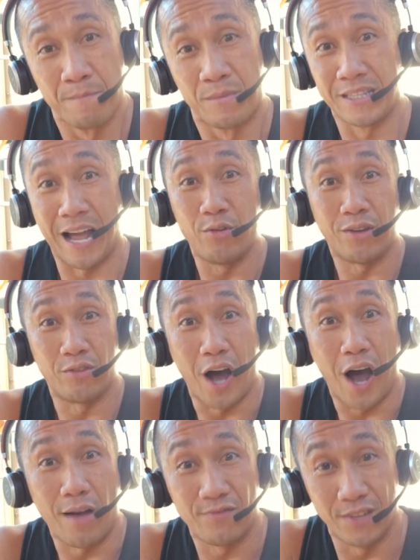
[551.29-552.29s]
Now you have to
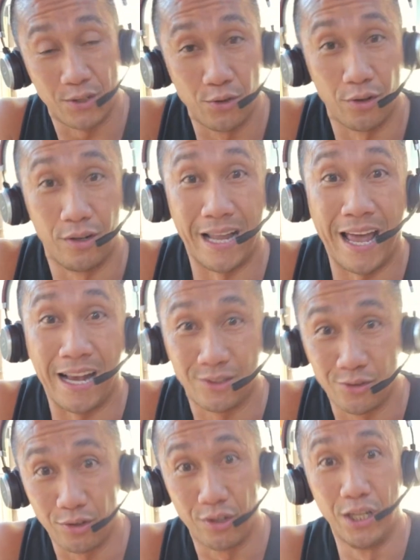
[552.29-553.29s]
offset to your legs,
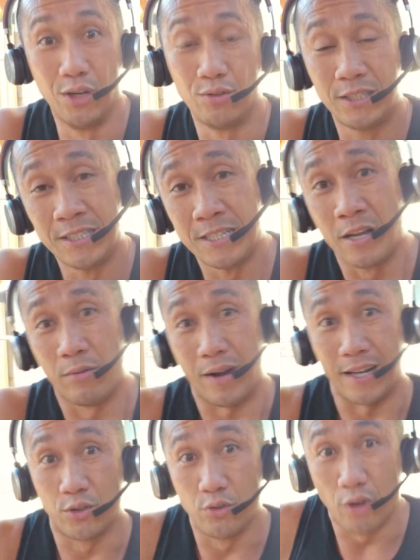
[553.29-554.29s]
to your glute,
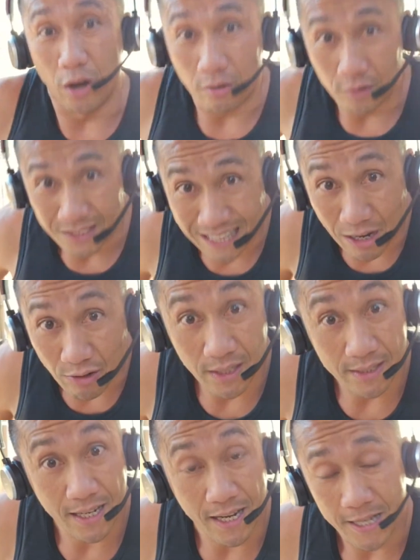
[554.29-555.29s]
right? So you're always slouching
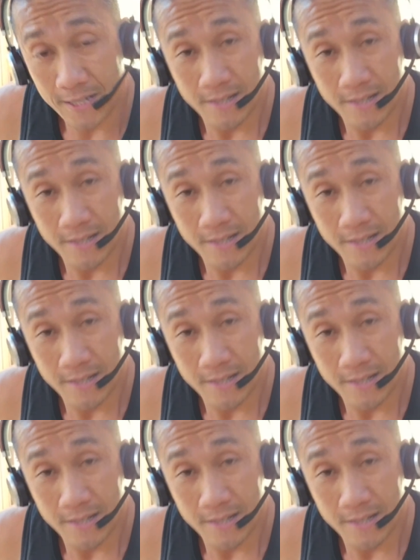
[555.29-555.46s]
like that.